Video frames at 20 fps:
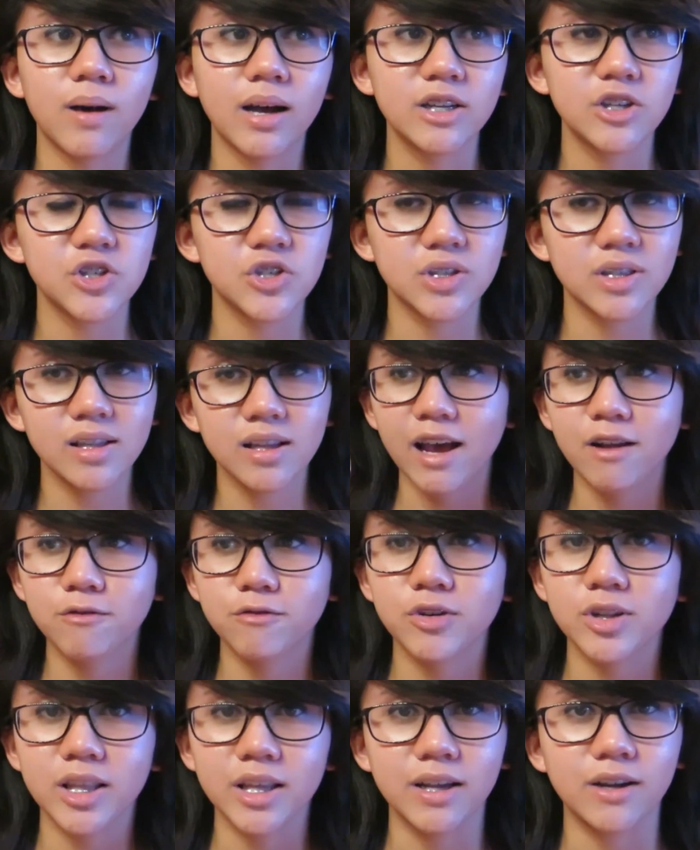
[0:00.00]
I just can't
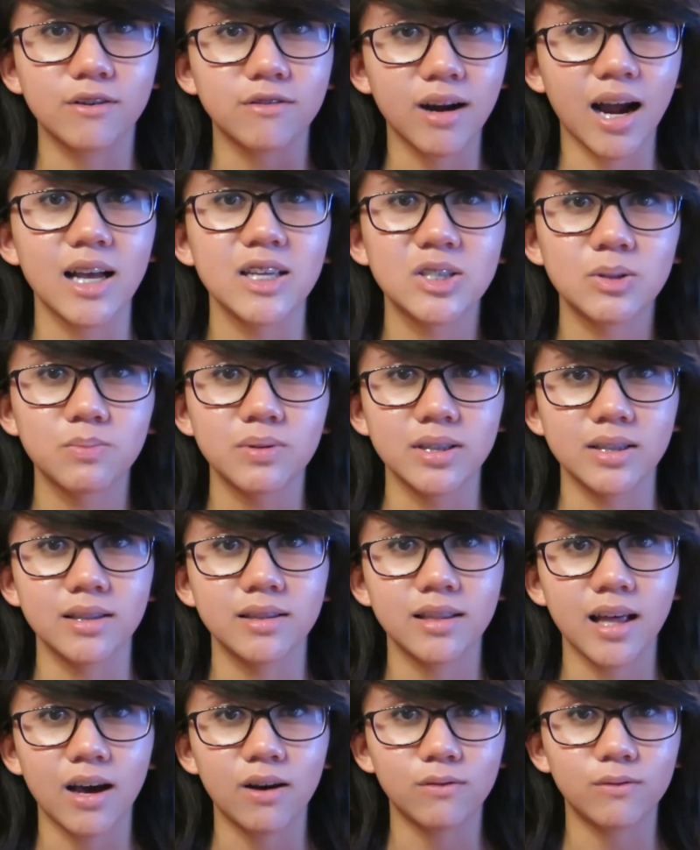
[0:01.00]
really grasp it
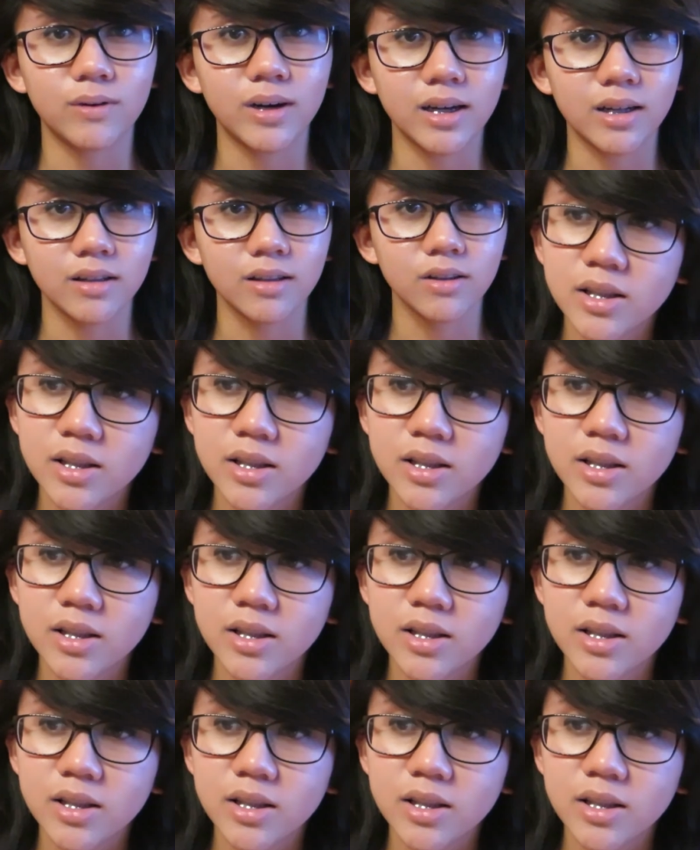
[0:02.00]
that well.